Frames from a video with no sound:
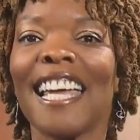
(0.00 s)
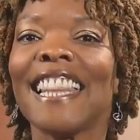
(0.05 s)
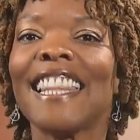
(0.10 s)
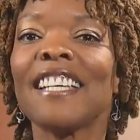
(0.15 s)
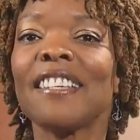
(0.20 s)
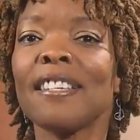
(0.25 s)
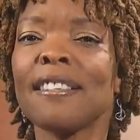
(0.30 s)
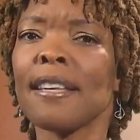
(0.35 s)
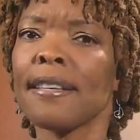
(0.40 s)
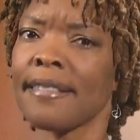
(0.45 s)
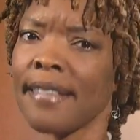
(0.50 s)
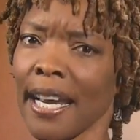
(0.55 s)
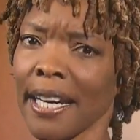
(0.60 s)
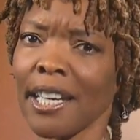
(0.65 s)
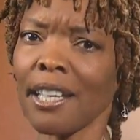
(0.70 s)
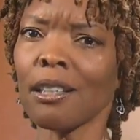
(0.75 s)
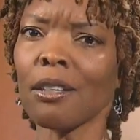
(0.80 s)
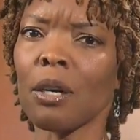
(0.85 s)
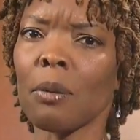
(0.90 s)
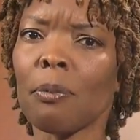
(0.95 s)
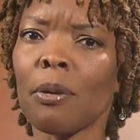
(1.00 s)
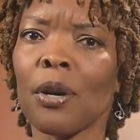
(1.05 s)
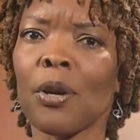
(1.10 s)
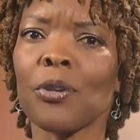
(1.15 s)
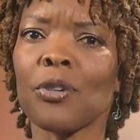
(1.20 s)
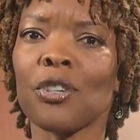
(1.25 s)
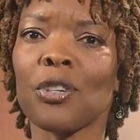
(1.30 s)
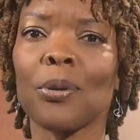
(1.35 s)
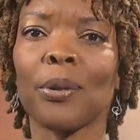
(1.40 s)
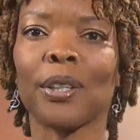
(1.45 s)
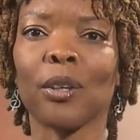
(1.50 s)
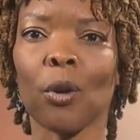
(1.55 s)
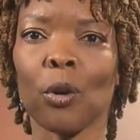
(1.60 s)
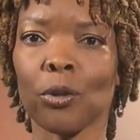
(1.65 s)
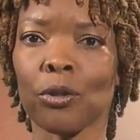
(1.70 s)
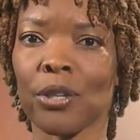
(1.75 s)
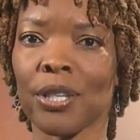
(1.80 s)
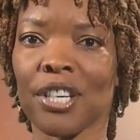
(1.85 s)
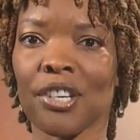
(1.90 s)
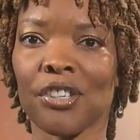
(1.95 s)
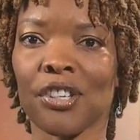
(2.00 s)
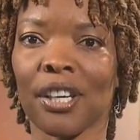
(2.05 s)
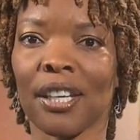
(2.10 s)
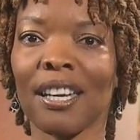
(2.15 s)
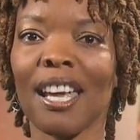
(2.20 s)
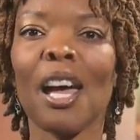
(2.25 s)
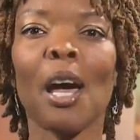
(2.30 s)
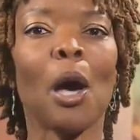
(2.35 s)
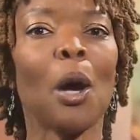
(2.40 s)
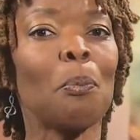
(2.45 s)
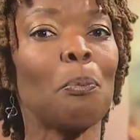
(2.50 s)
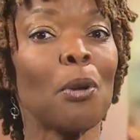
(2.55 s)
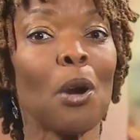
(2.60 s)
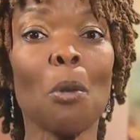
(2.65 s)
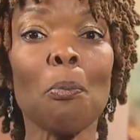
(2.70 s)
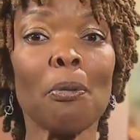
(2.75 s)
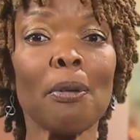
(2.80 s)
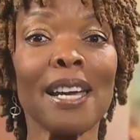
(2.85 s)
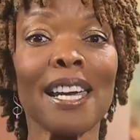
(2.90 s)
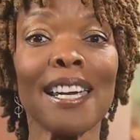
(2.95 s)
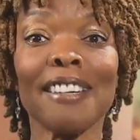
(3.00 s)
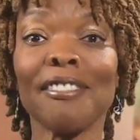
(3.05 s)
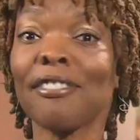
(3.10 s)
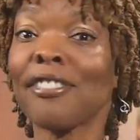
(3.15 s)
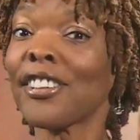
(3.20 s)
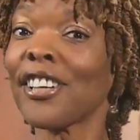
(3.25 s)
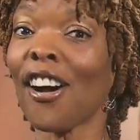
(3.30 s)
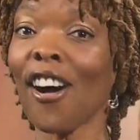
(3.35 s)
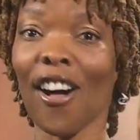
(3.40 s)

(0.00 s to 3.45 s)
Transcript: This is a secular approach to an old tradition, appropriate for